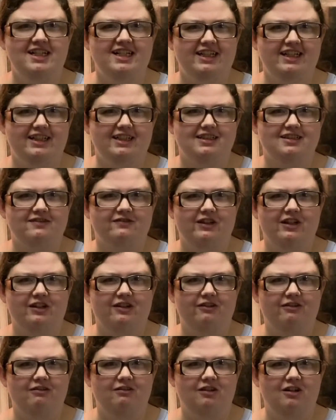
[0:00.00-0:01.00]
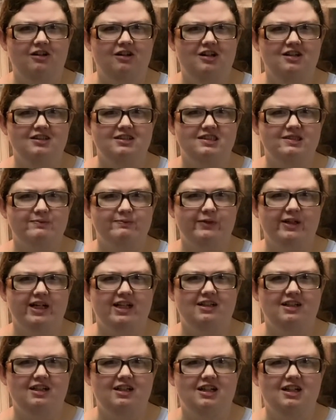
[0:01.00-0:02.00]
Greetings, fellow cooks,
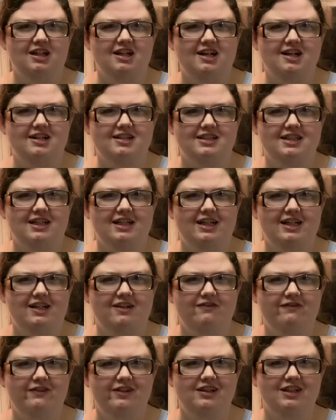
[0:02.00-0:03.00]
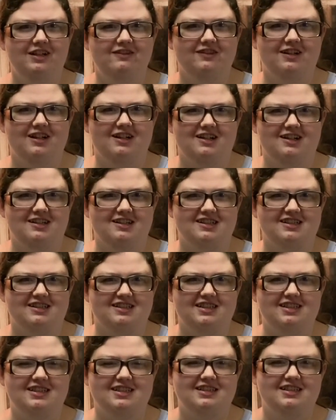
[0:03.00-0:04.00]
bakers, and food
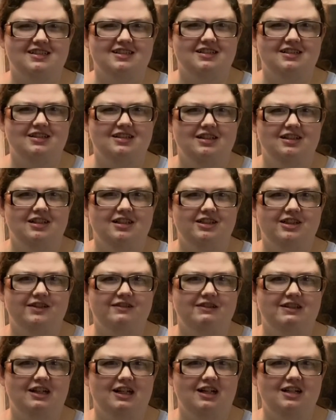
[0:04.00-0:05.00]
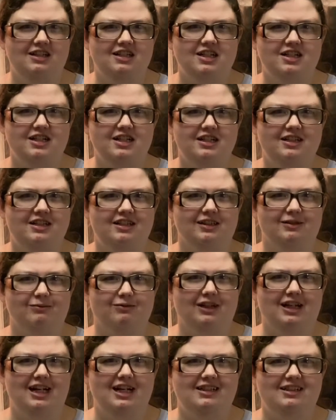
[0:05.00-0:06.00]
lovers, to another edition of the
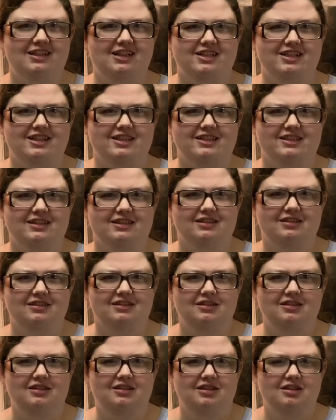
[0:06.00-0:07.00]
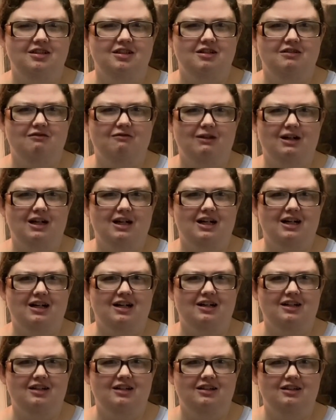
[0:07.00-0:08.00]
Blind Kitchen,
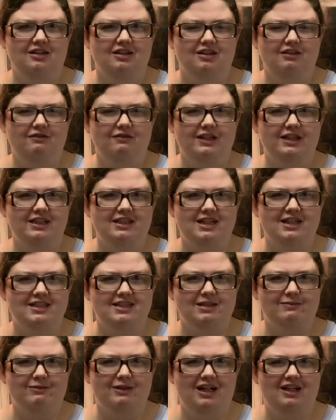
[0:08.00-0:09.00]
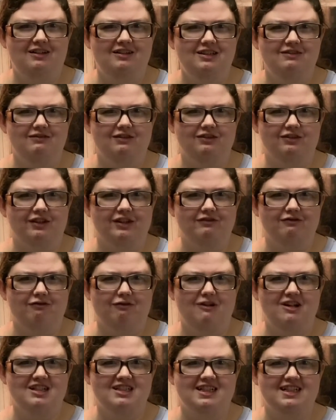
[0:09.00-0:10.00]
where we entice the palate with only
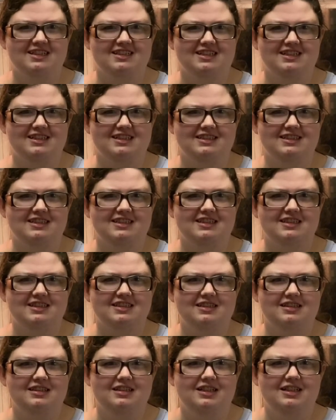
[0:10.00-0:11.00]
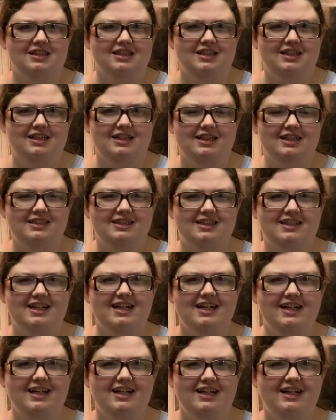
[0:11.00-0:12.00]
4 senses. And
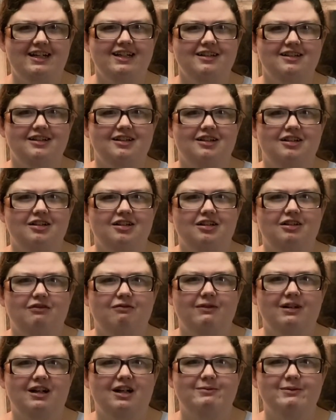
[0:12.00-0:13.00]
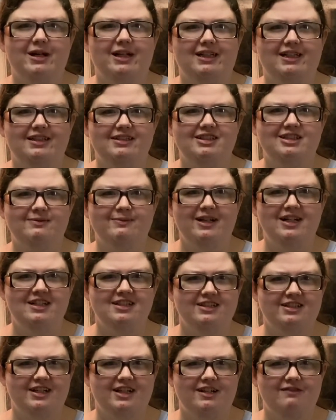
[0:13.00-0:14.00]
today, we are making spinach
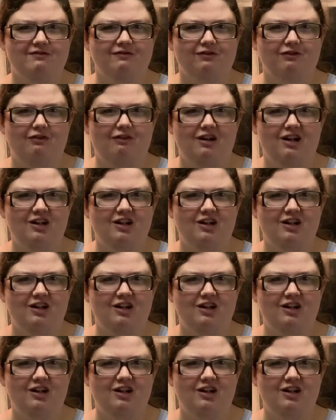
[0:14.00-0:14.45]
dip for